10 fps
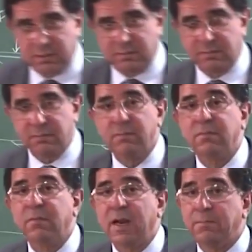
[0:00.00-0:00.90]
it,
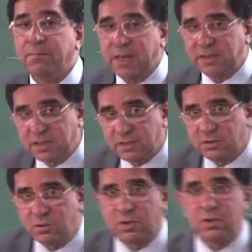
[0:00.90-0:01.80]
and best
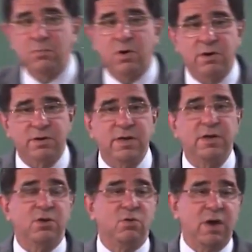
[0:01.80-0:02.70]
is during the
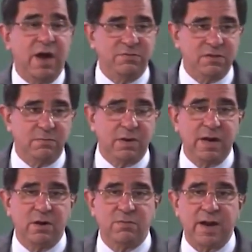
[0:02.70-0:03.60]
monitoring you have some
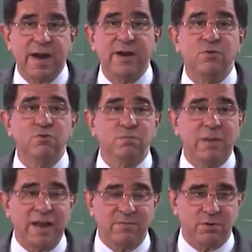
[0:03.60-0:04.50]
kind of an end use
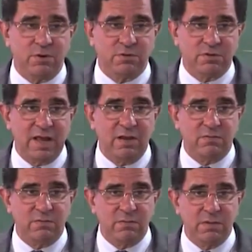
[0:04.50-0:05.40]
plan for
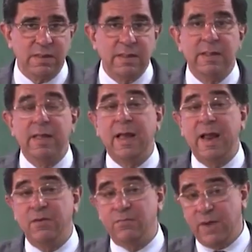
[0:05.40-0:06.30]
yourself.
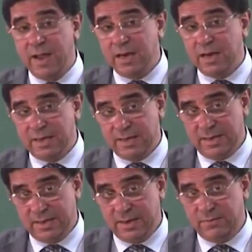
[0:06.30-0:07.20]
And finally,
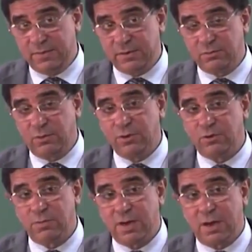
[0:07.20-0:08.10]
if it is
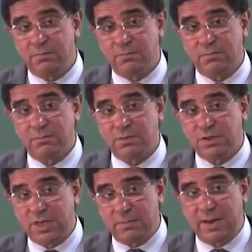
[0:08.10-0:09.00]
going to become
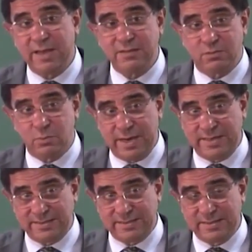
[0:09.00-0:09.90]
stabilized
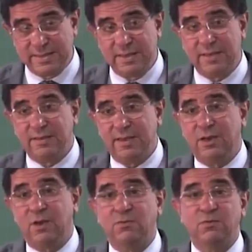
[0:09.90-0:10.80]
waste,
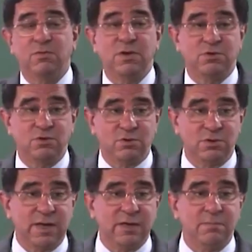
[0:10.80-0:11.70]
then you have to
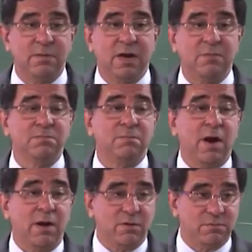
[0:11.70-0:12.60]
ensure that it becomes
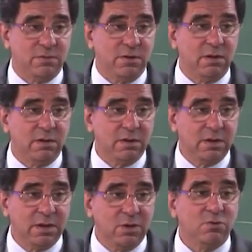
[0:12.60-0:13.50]
part of the
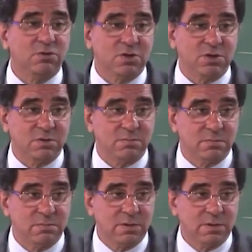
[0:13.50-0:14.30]
ecosystem.